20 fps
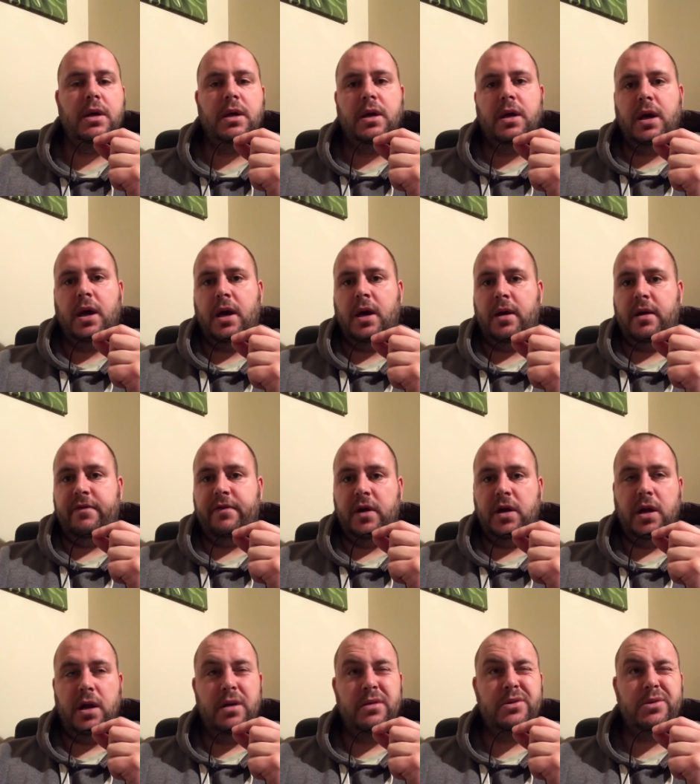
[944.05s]
If I
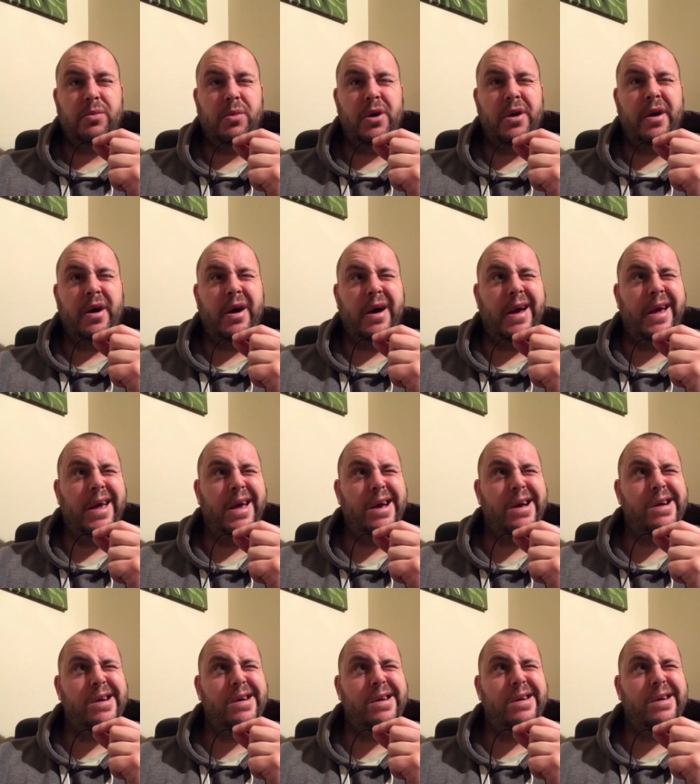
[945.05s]
close one eye,
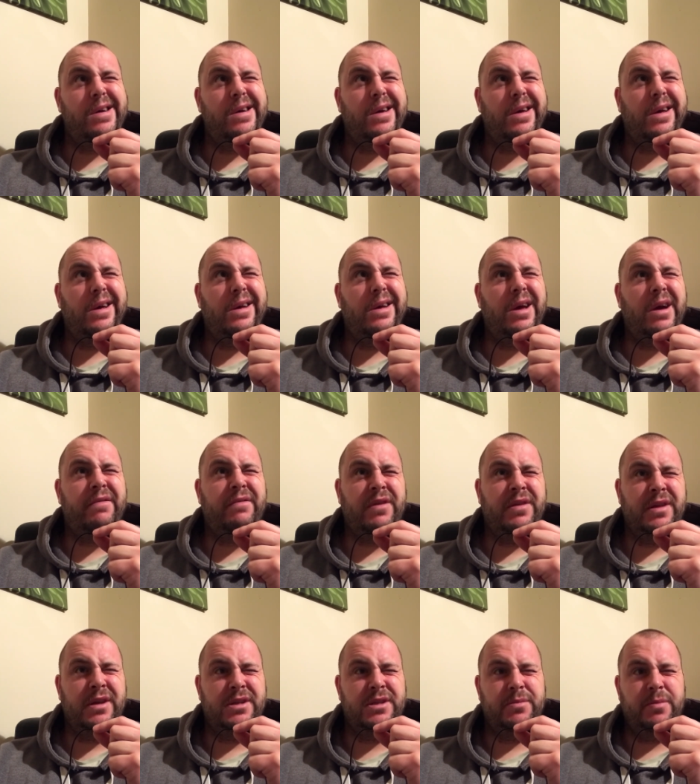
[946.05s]

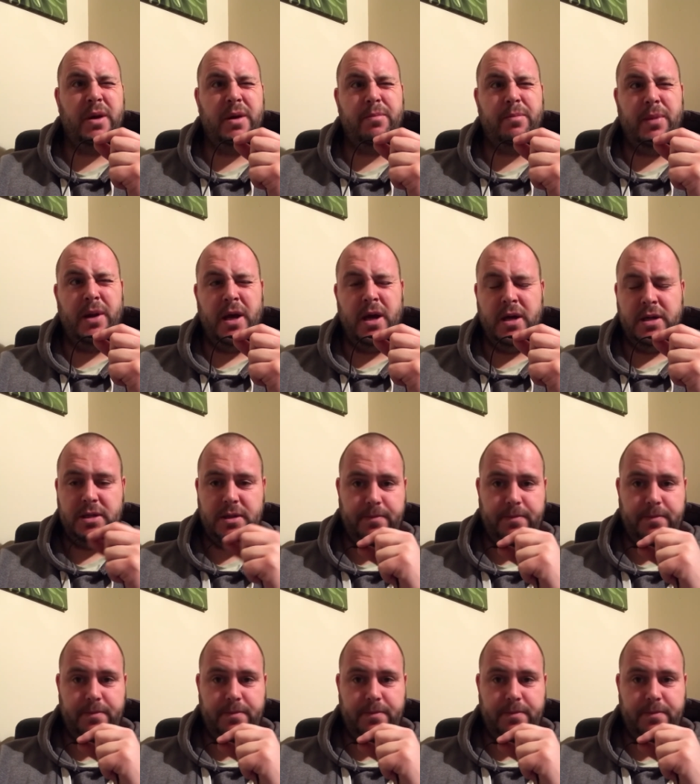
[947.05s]
everything's a bit blurred,